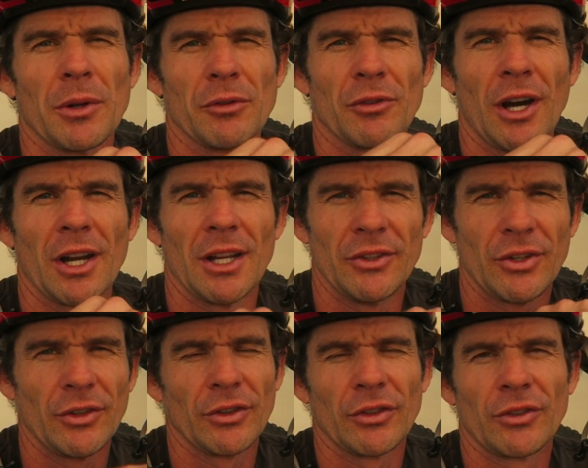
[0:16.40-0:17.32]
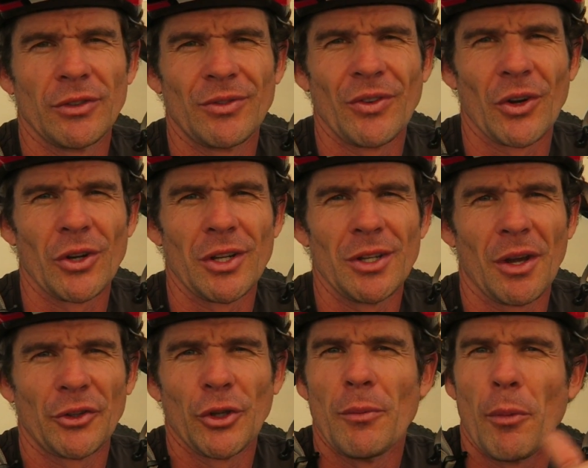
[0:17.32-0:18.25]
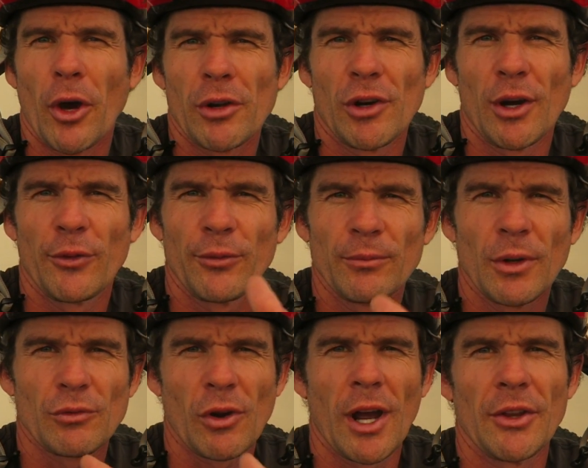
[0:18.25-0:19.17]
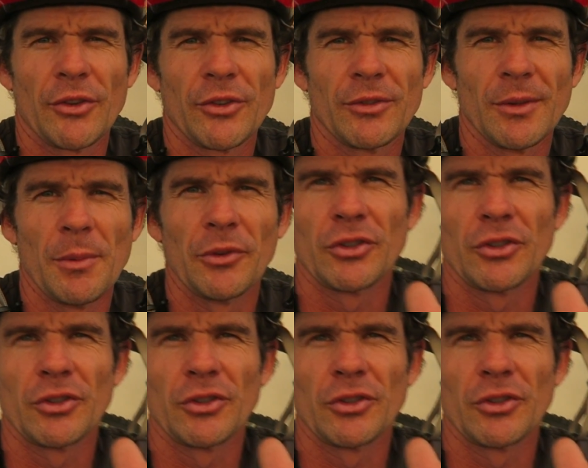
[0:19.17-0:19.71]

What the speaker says: when you ride it. It's very. I turn the motor off. It rides. I mean,